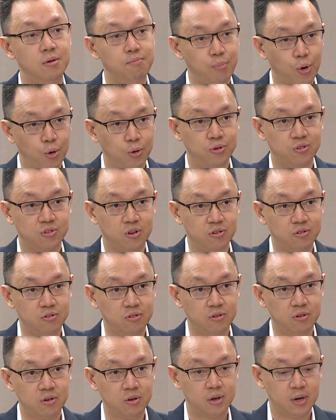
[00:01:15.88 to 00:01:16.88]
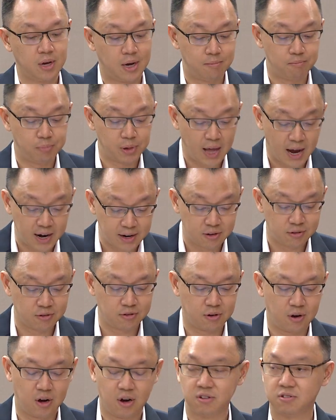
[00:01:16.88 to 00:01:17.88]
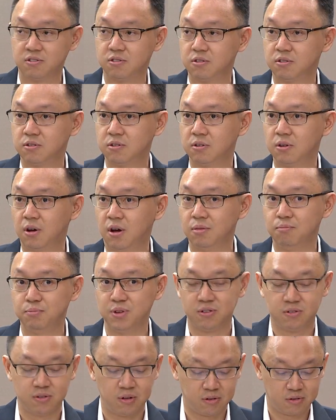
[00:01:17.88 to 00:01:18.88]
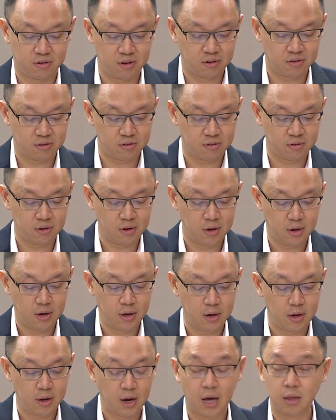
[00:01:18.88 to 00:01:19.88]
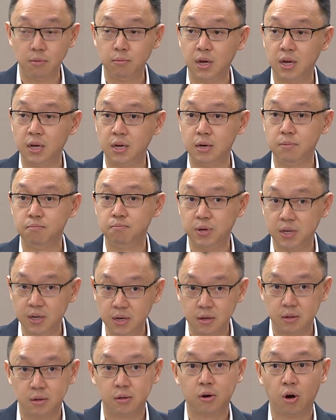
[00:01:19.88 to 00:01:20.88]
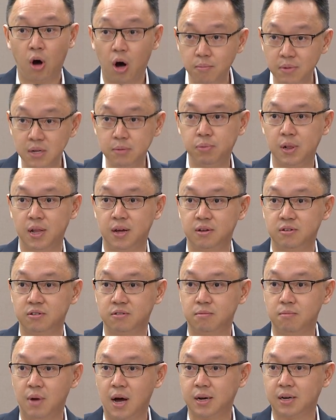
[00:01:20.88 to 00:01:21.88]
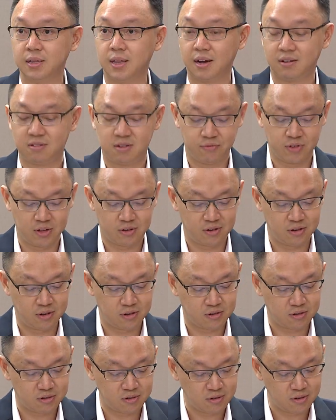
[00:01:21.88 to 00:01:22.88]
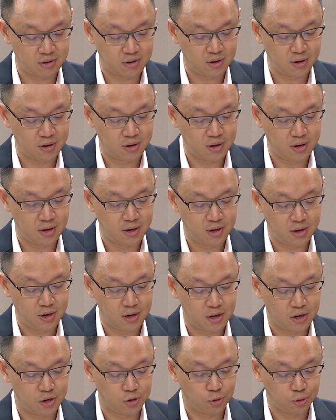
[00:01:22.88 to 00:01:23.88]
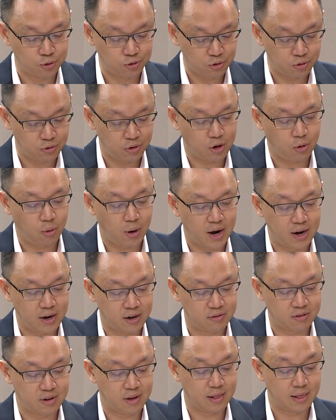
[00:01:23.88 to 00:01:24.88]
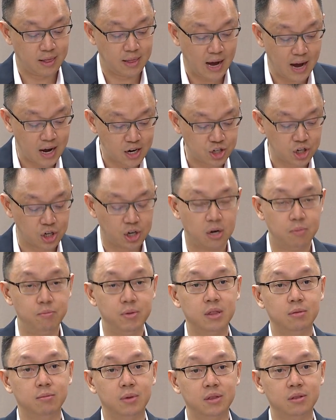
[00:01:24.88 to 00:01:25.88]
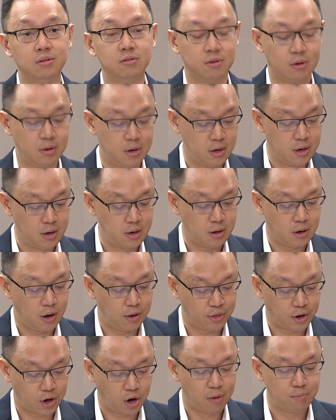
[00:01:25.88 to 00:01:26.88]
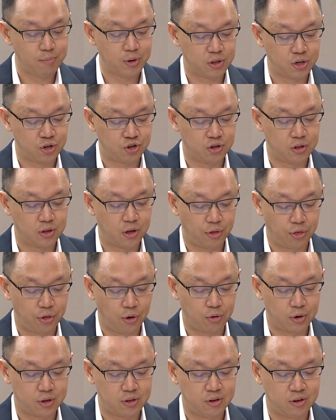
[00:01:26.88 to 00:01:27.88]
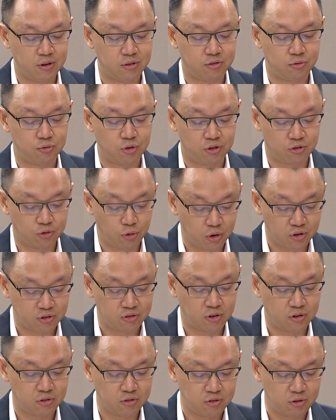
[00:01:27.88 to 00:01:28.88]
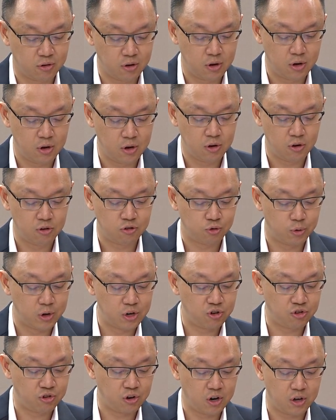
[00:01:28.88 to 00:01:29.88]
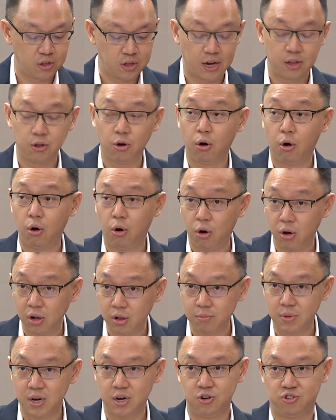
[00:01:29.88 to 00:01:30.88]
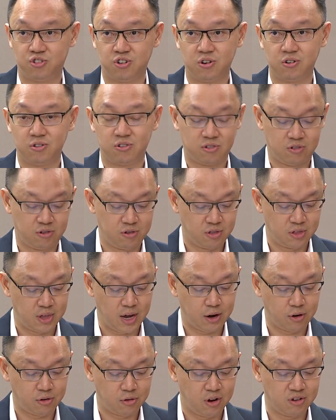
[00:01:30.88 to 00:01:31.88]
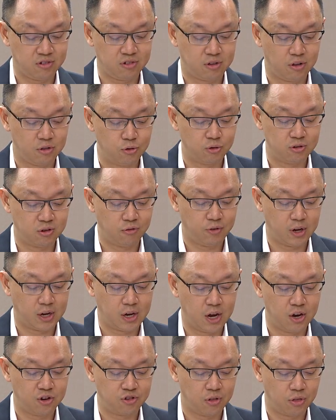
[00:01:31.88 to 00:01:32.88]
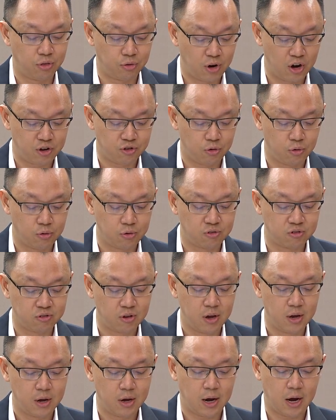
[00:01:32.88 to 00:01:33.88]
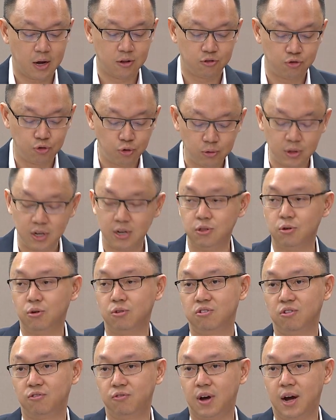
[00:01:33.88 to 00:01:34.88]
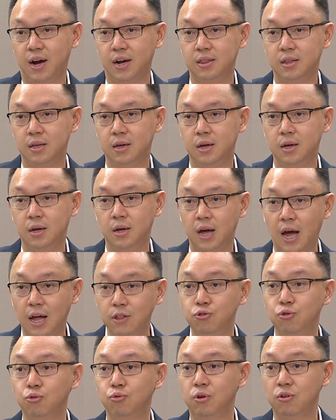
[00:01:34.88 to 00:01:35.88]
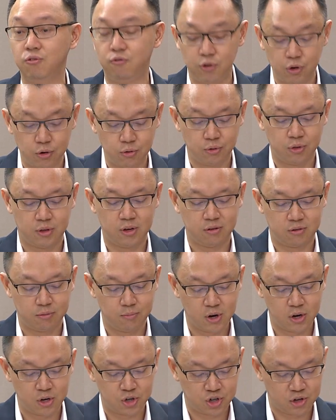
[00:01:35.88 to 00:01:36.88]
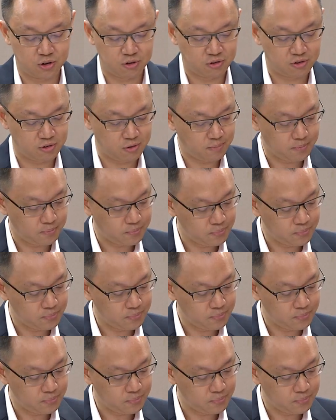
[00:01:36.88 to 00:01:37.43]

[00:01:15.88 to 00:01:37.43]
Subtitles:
imposes compliance costs on businesses and may impede commonplace market activities. It also requires a larger commitment on the competition authority's resources to ensure that all mergers that cross the notification thresholds are duly notified and to review these mergers.